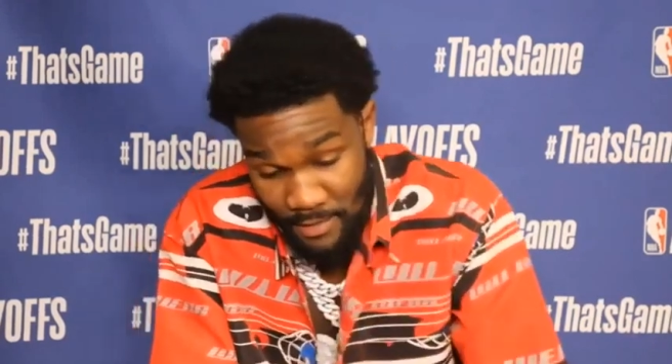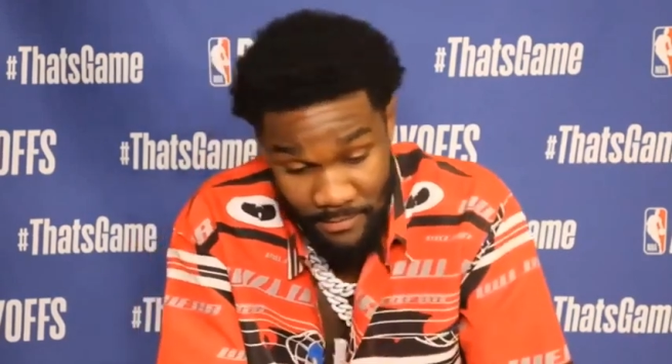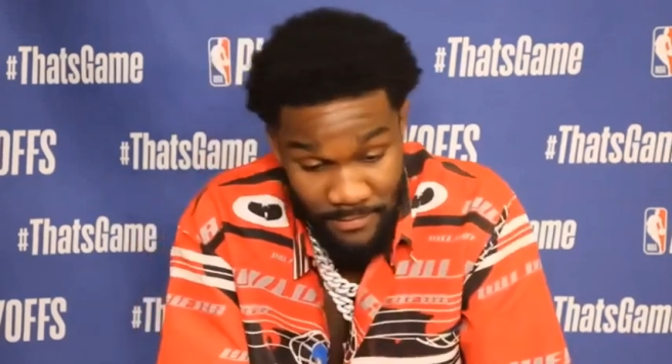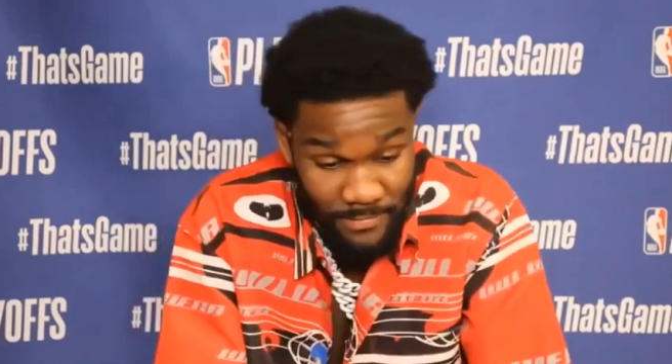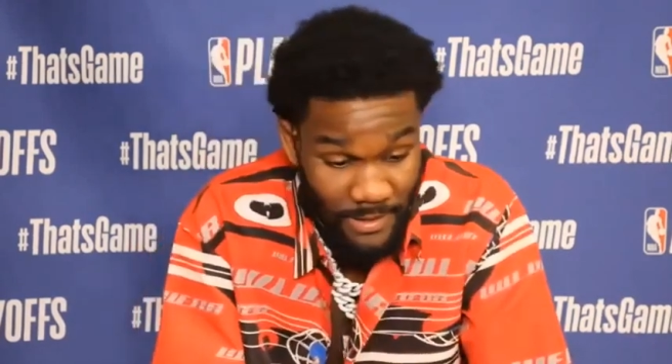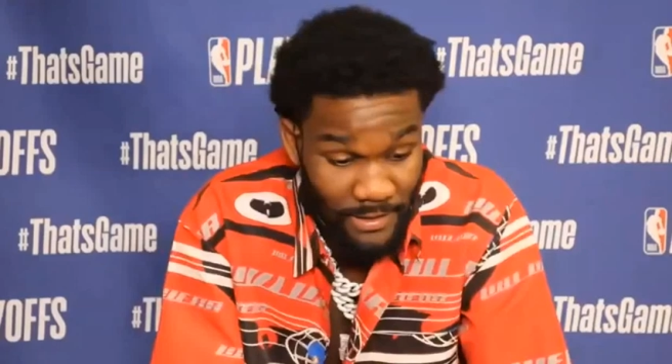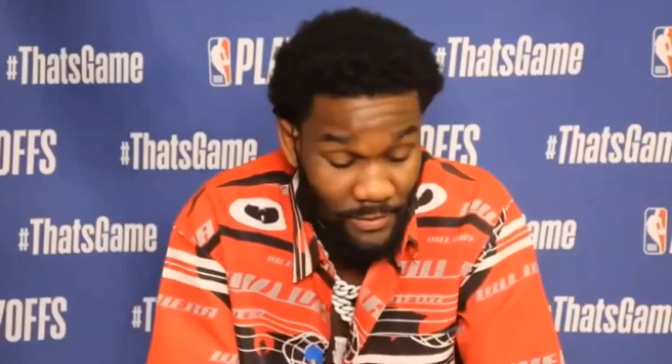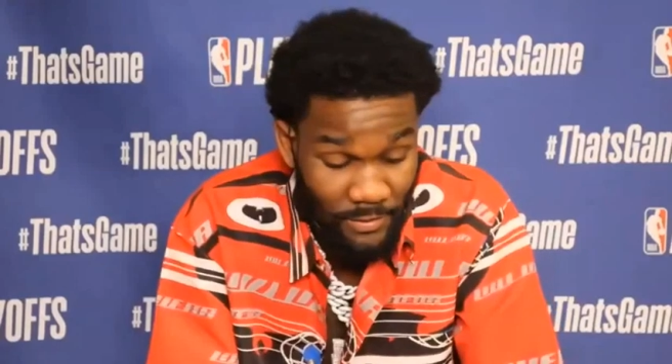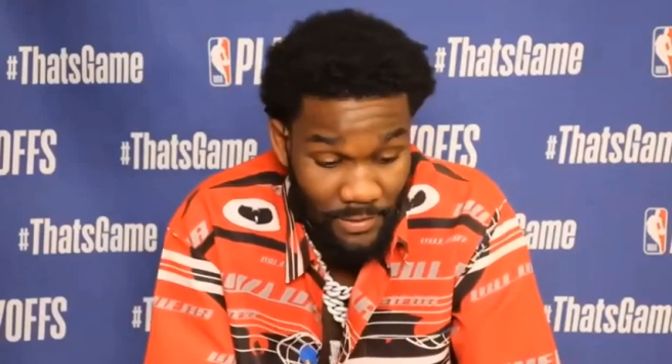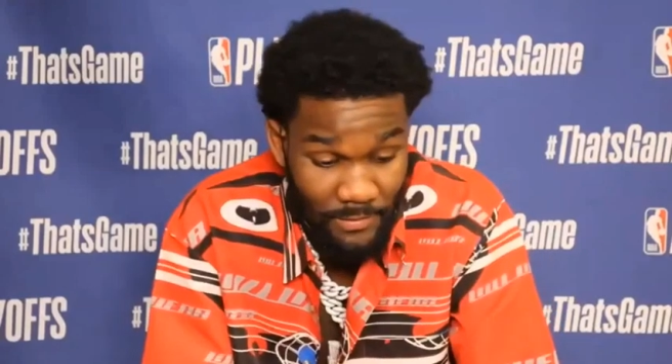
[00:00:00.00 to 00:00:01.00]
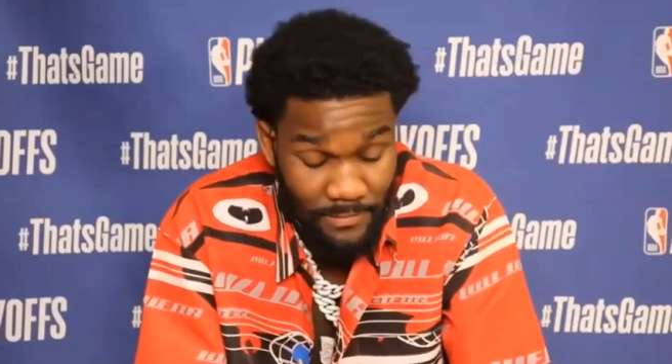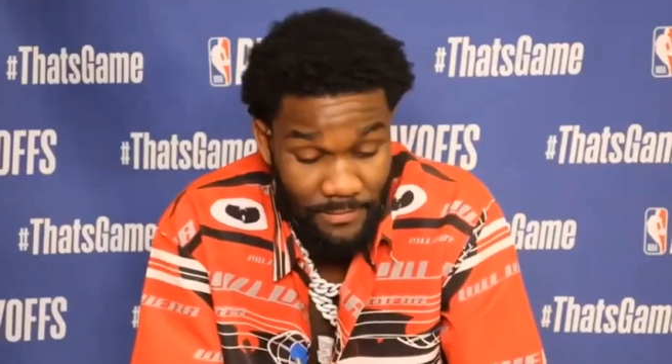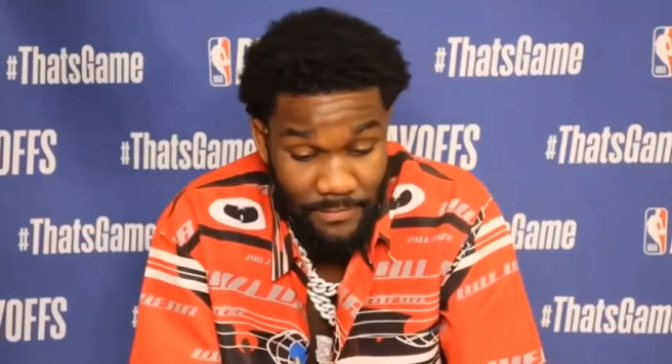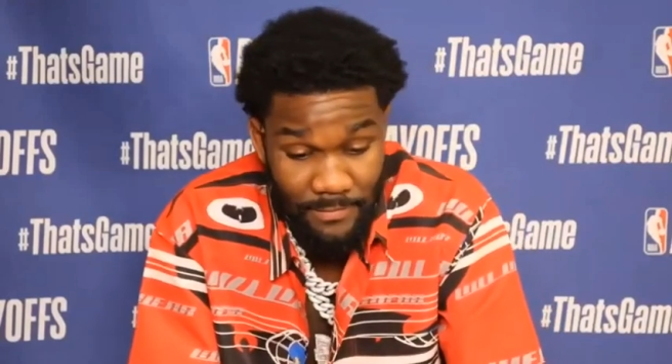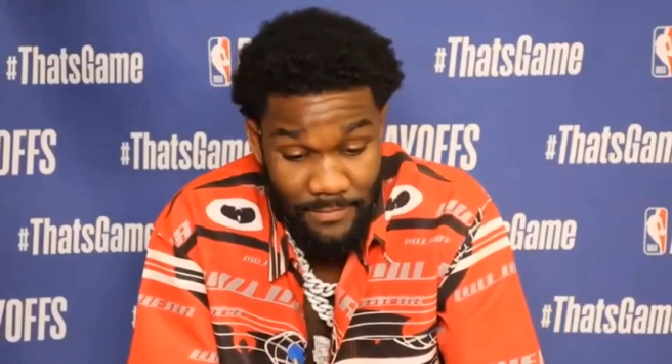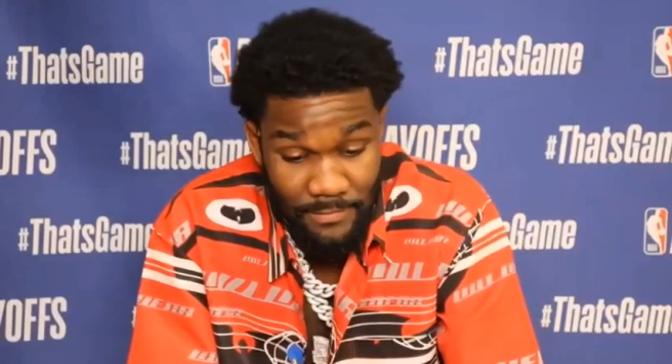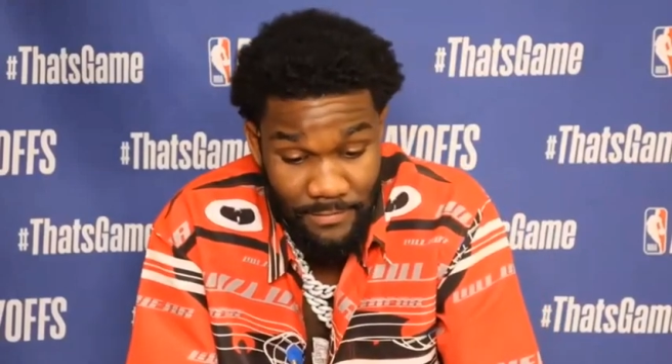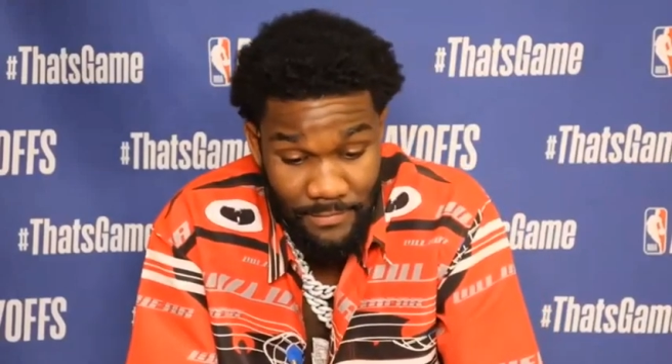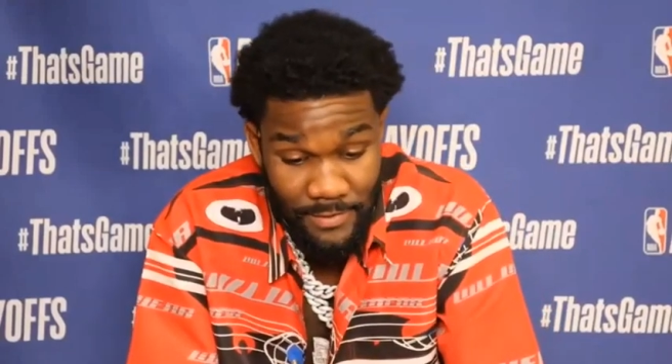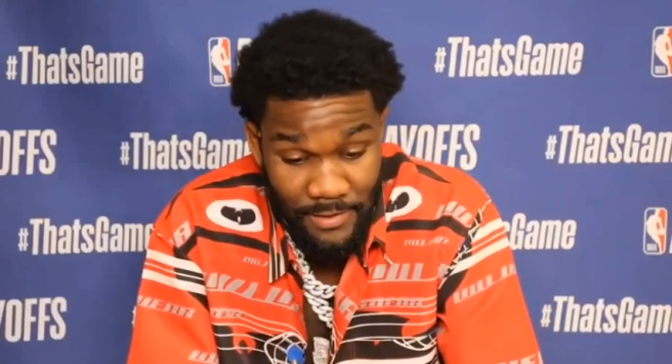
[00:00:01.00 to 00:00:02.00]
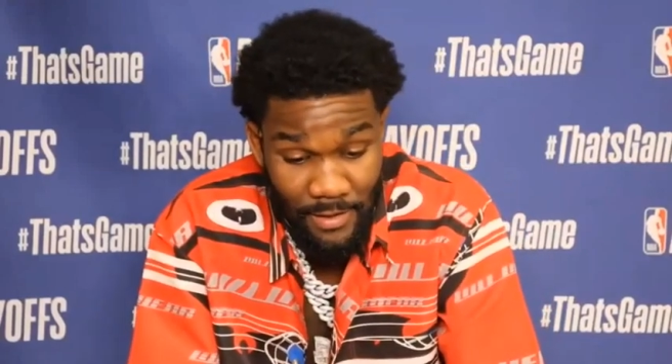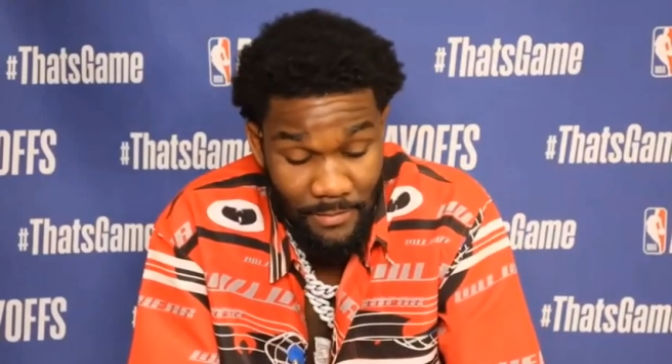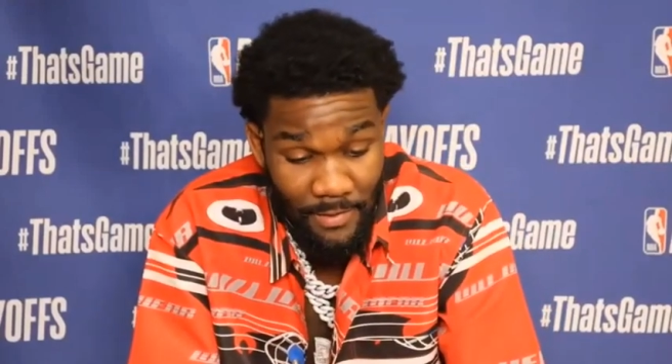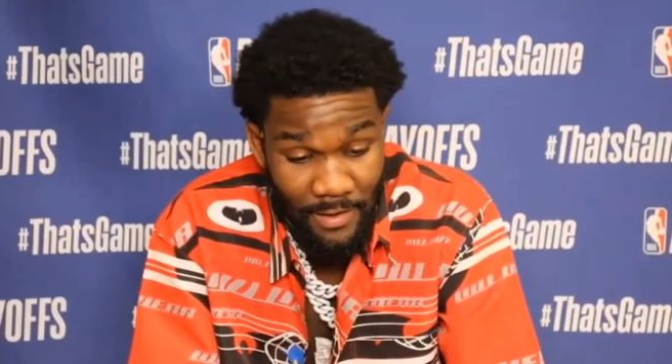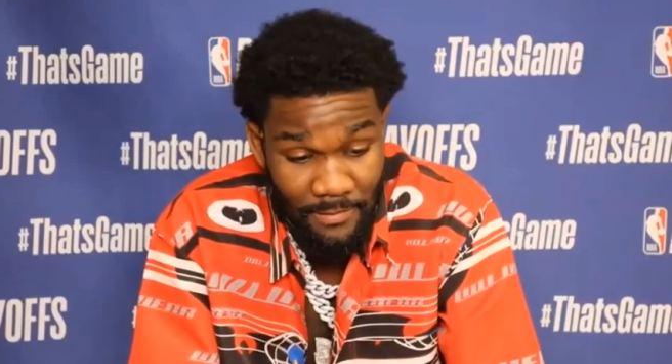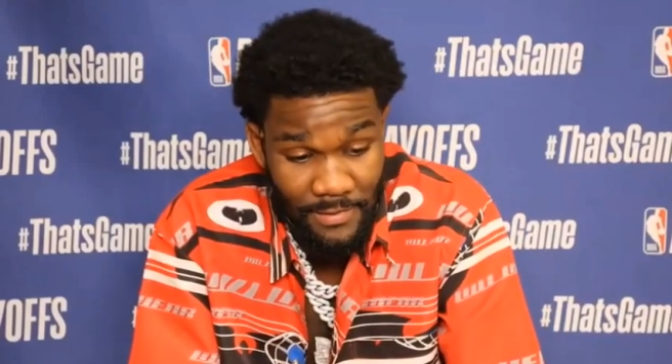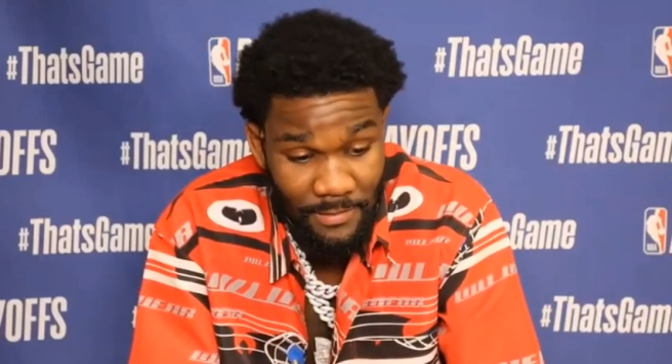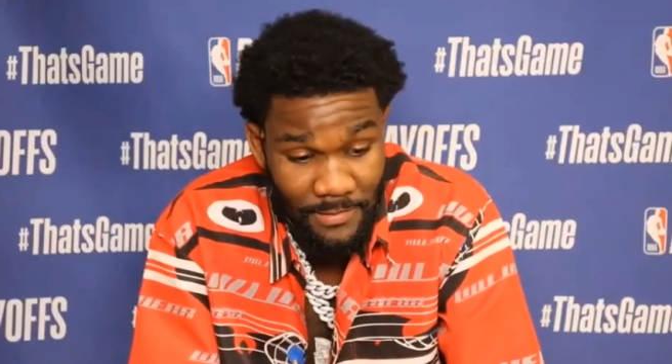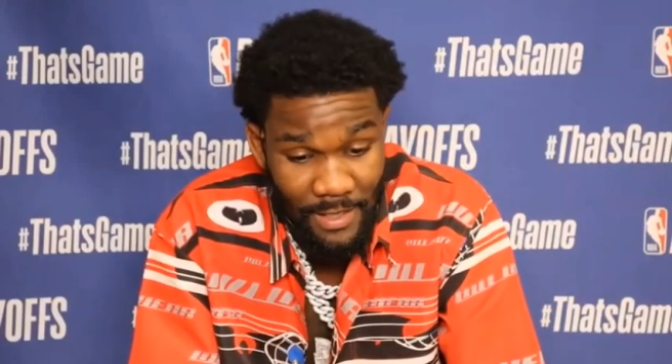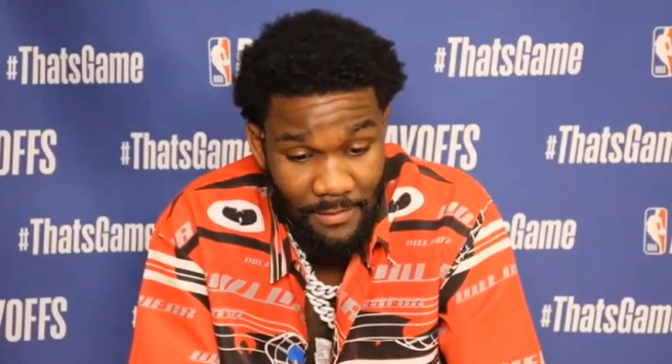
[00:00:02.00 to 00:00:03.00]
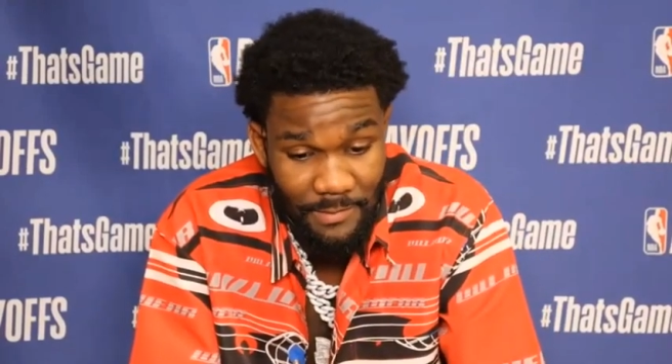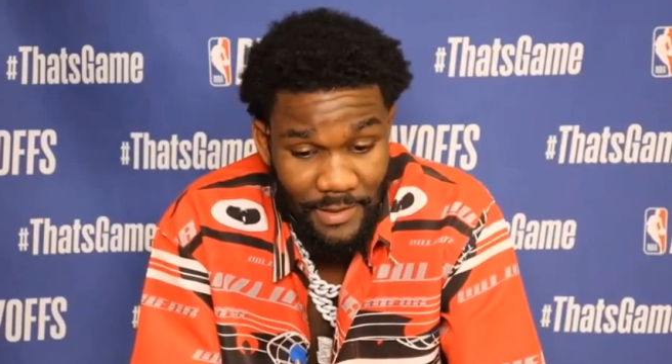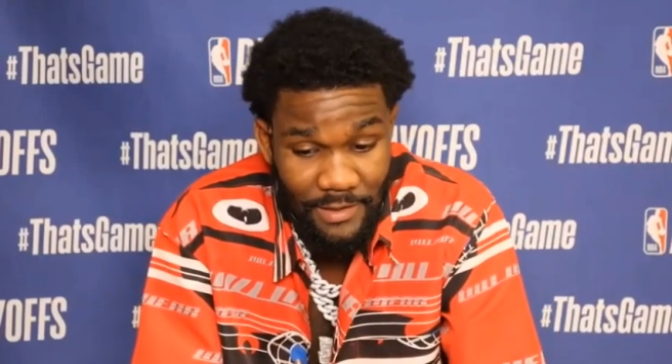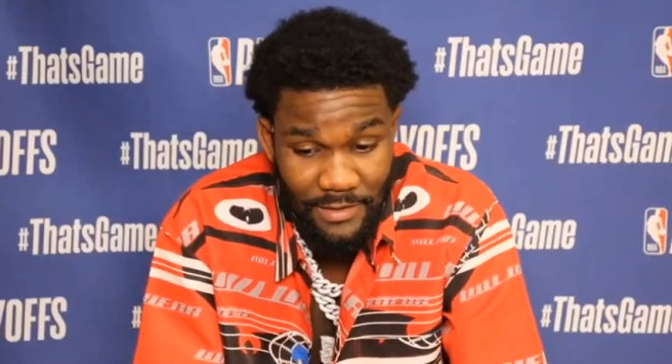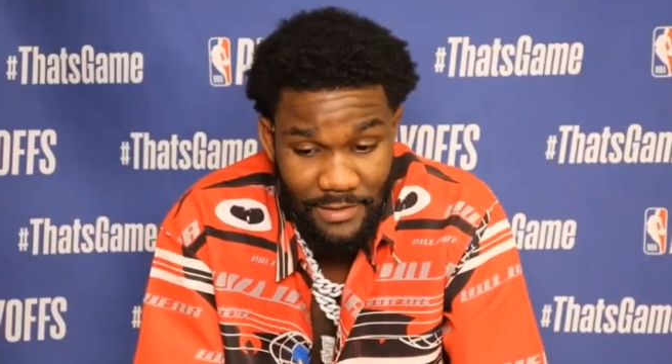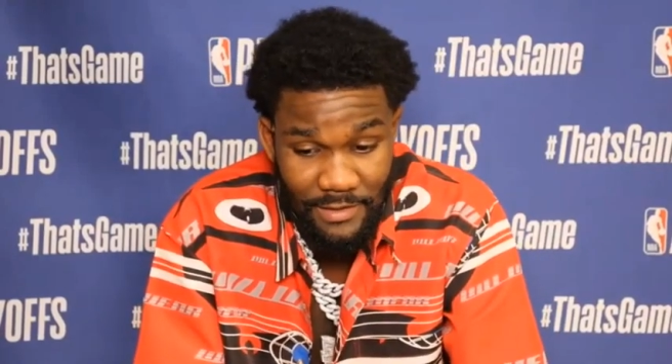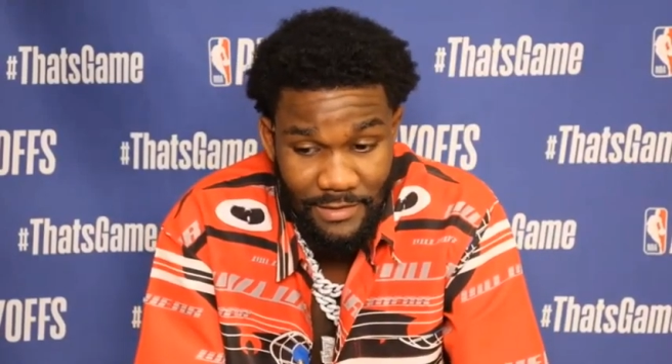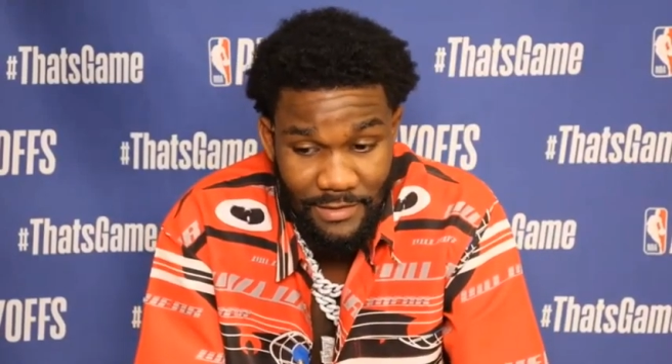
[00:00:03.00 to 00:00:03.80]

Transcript: I told him, you know, I'm I'm sometimes speechless.